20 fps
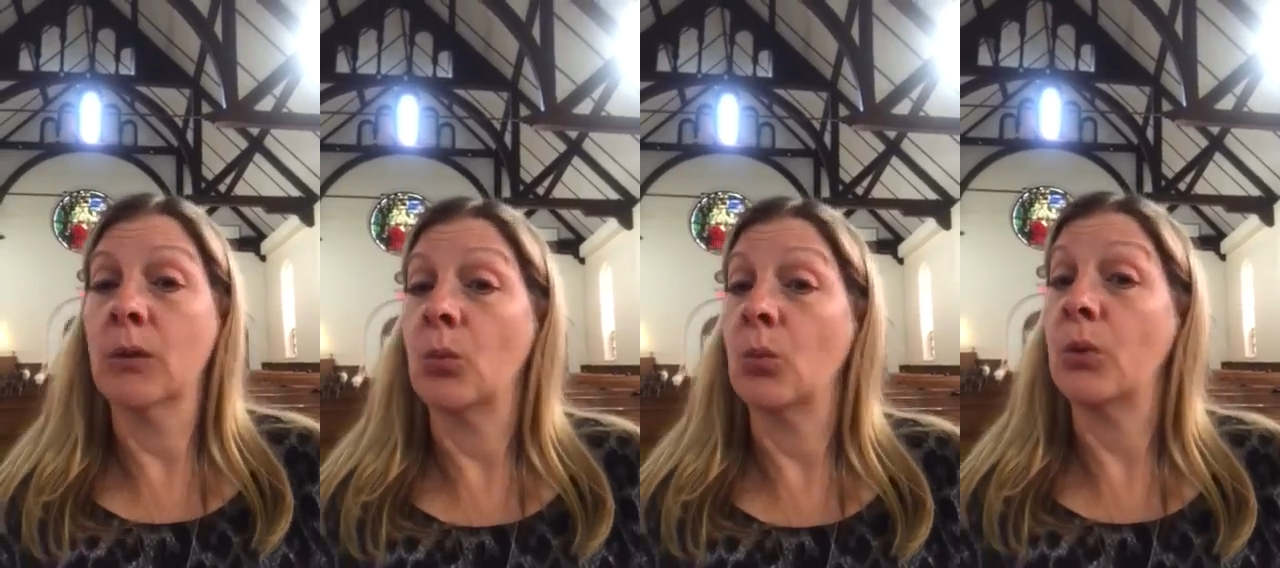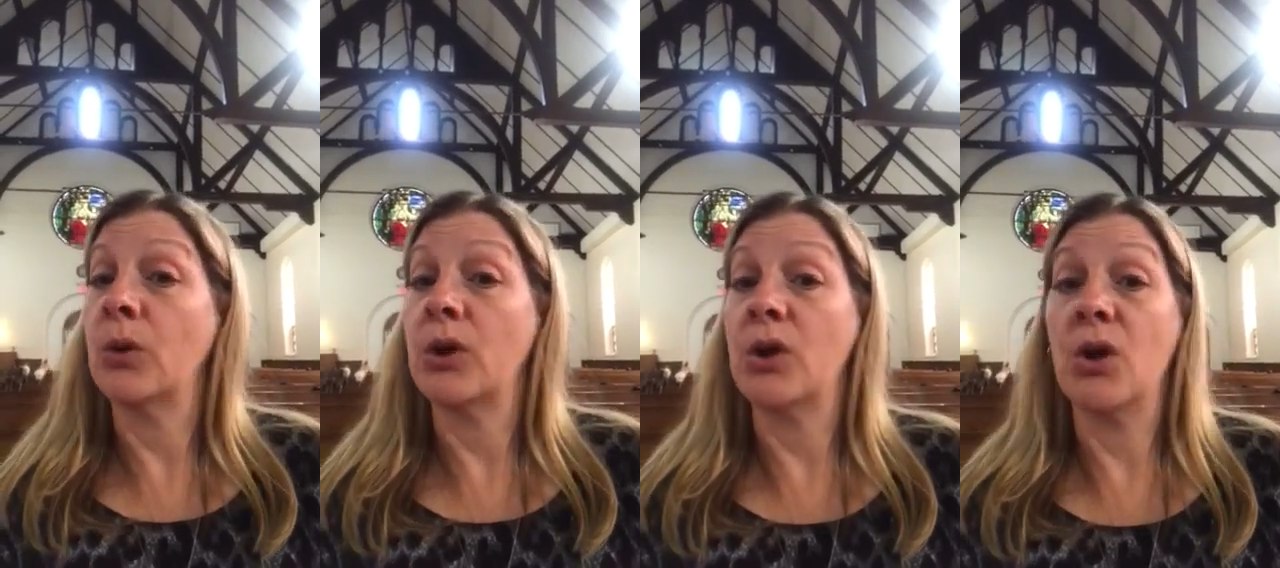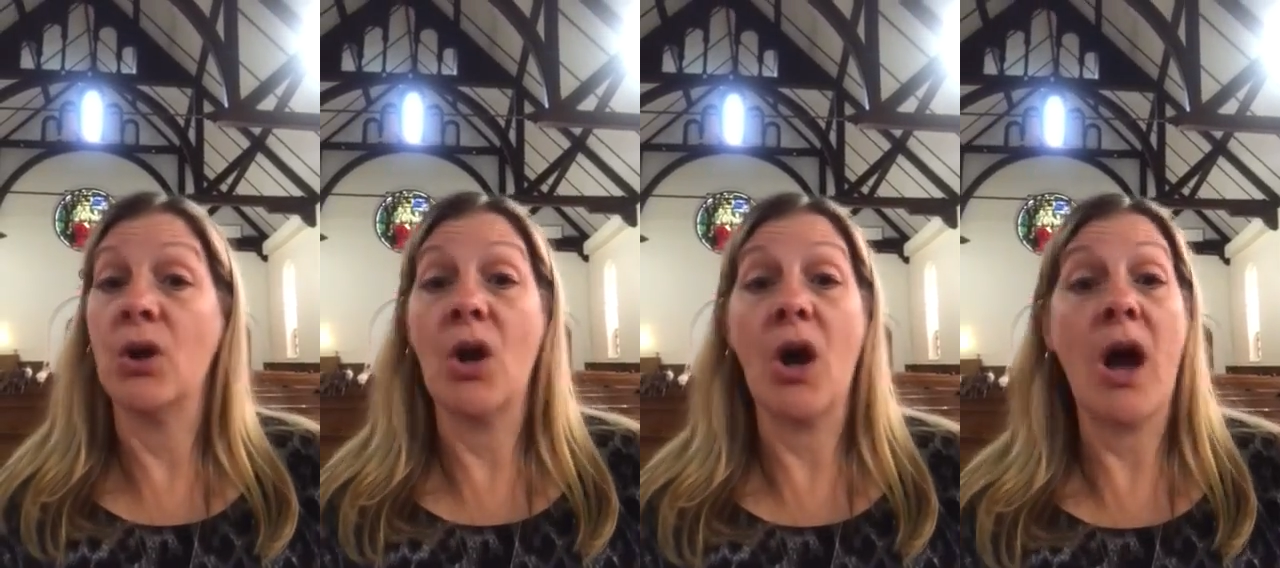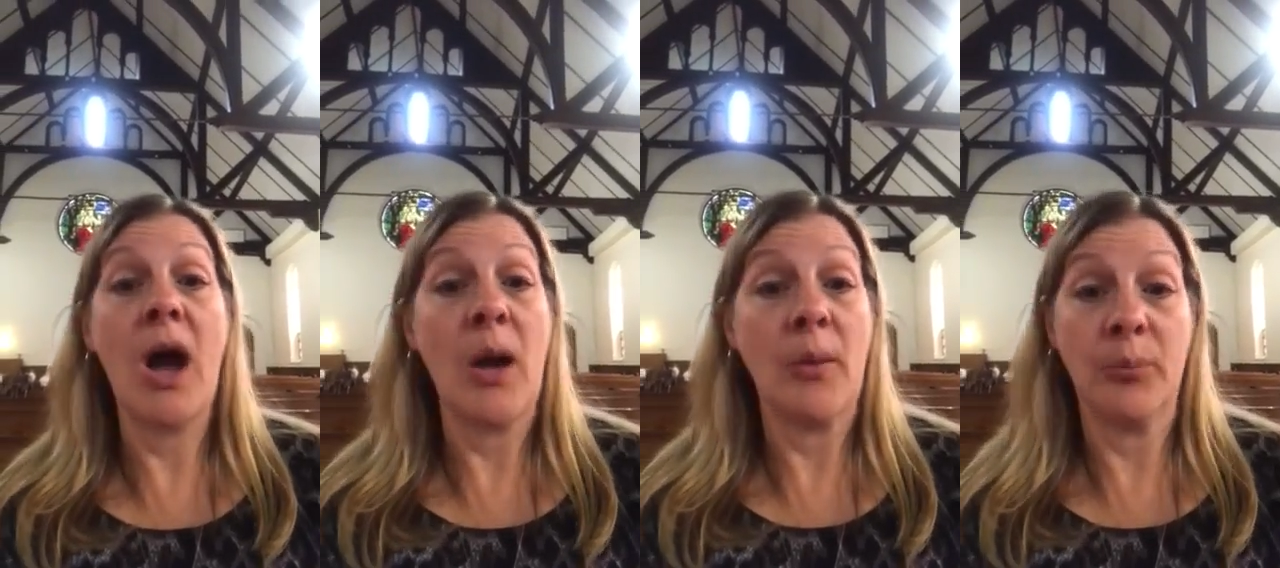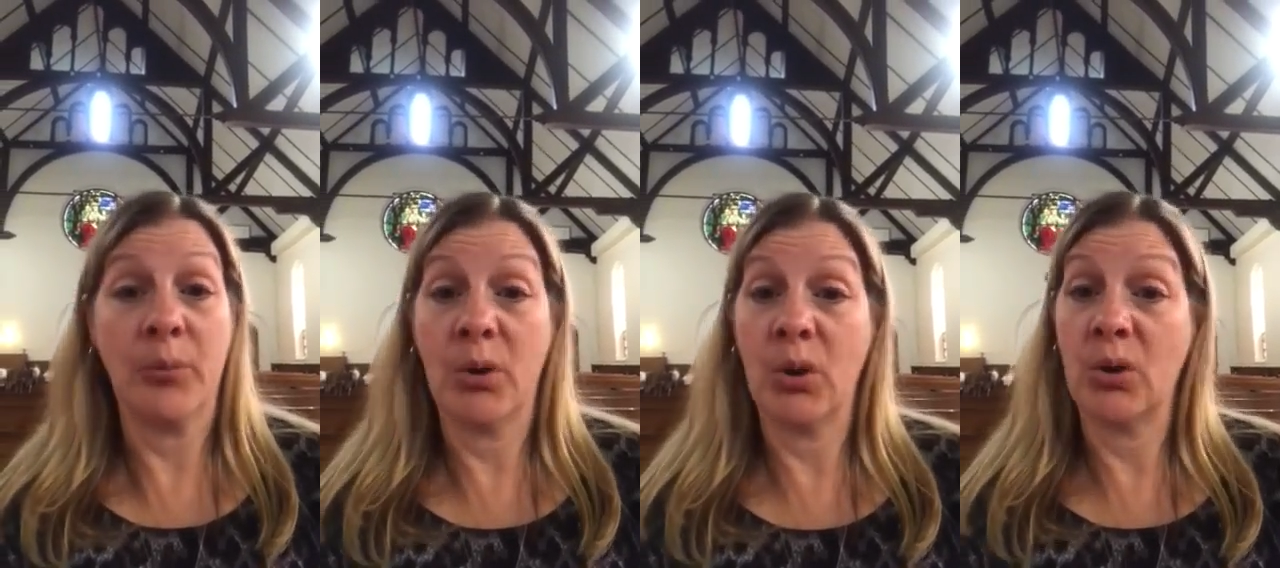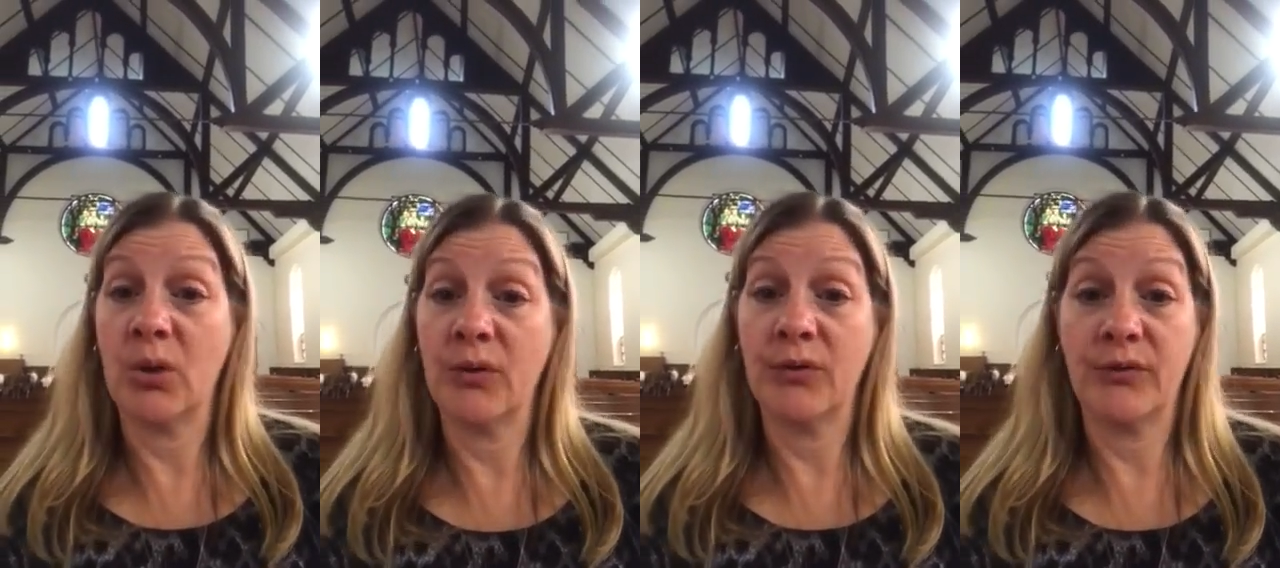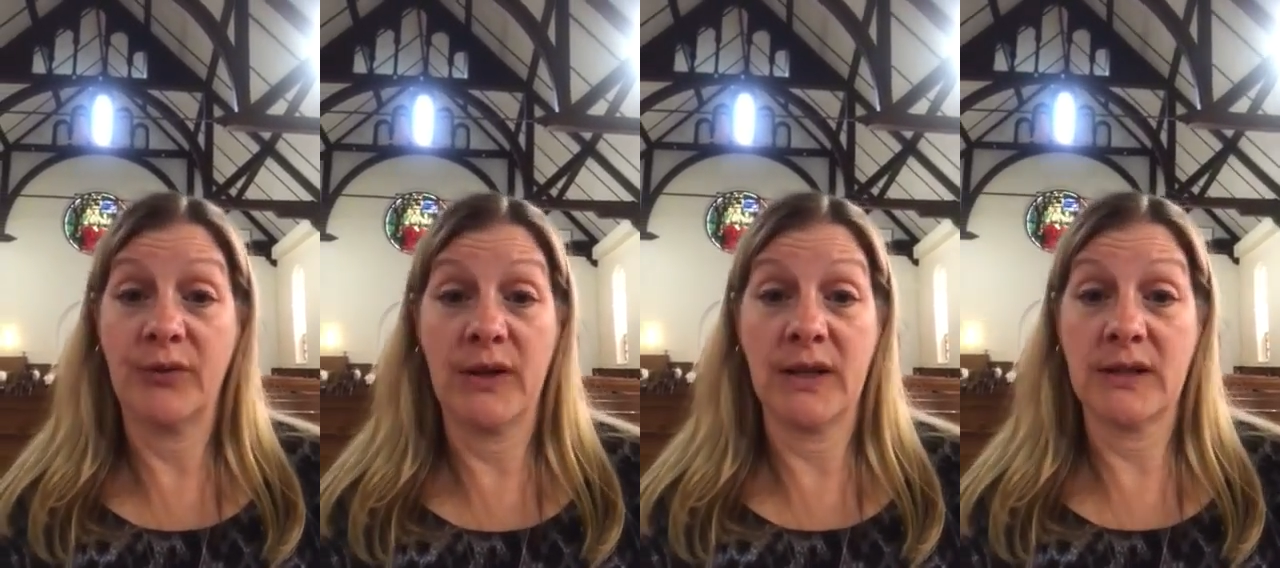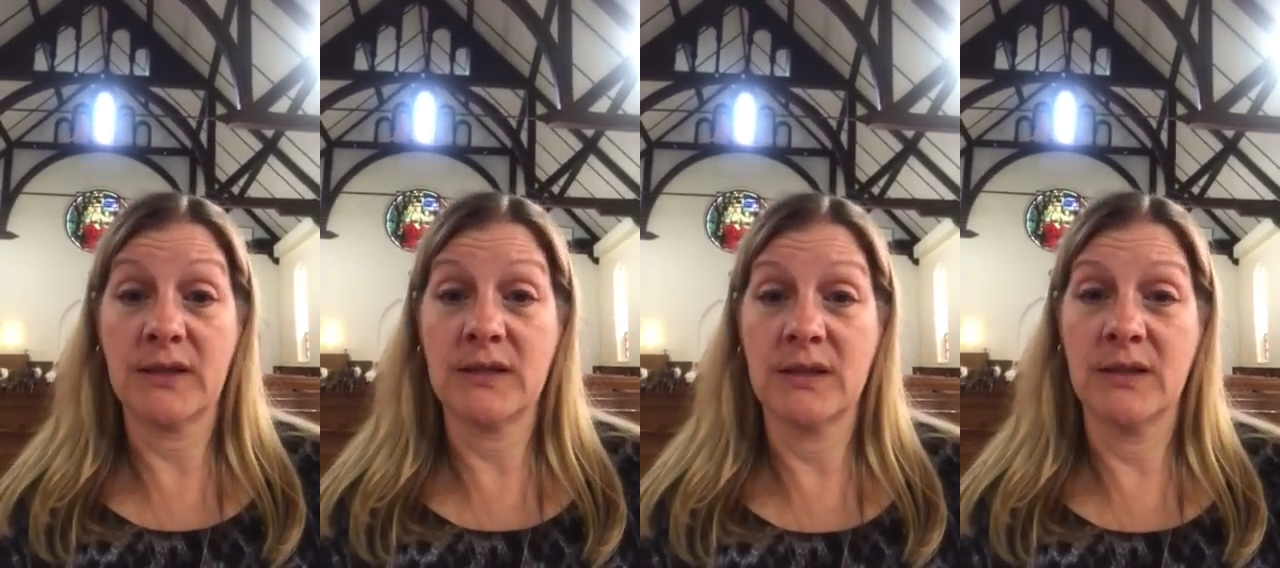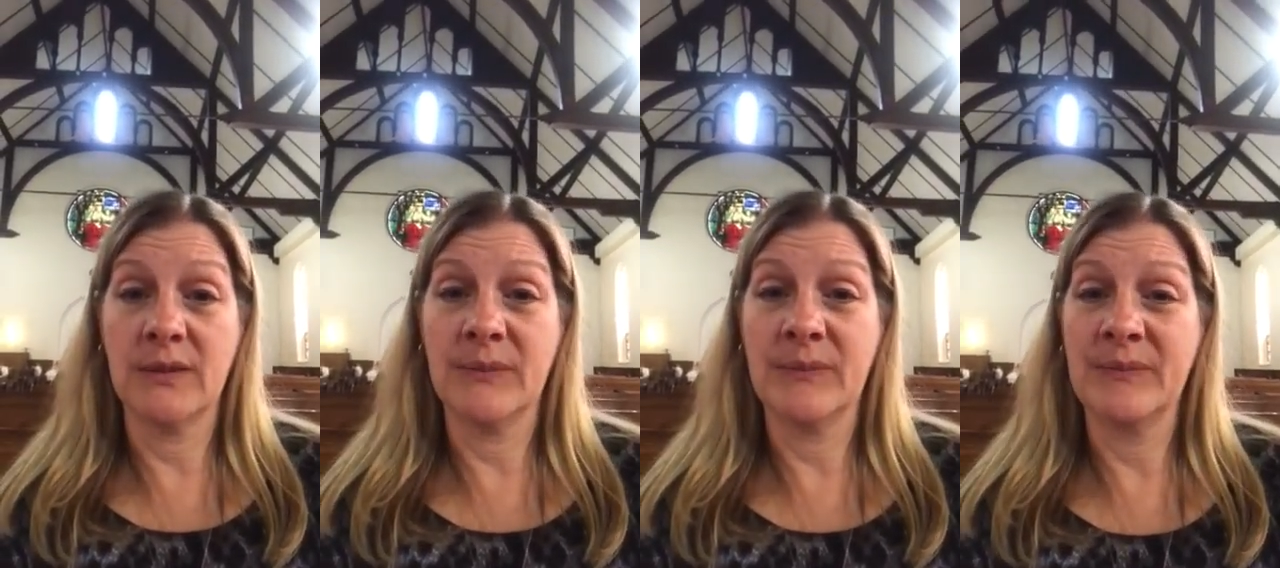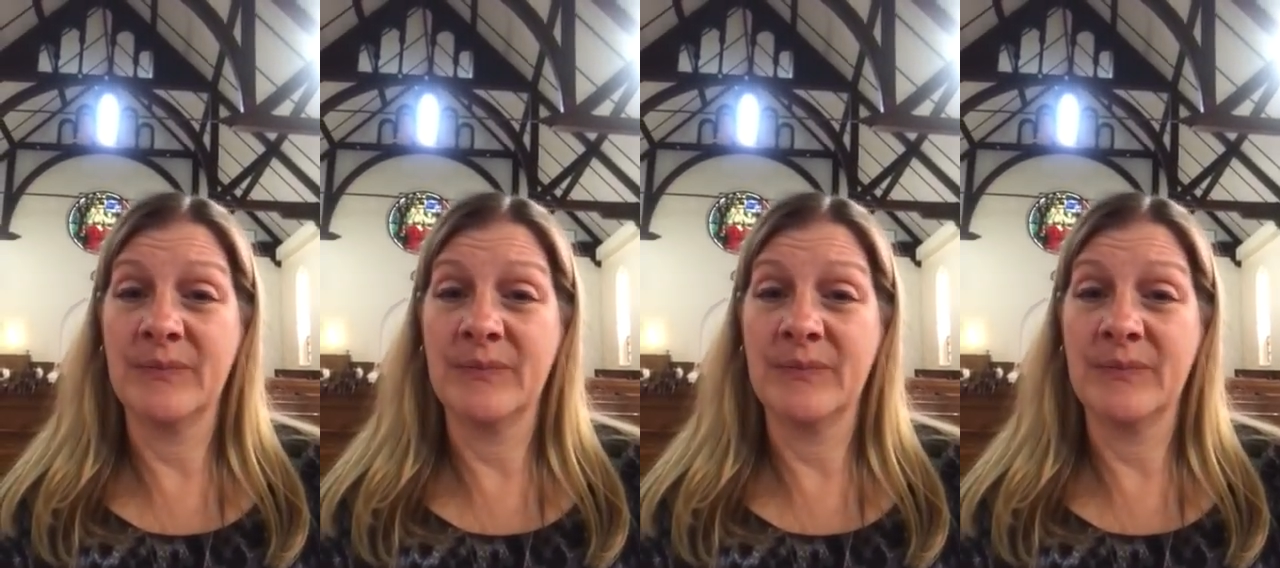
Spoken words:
We're not perfect.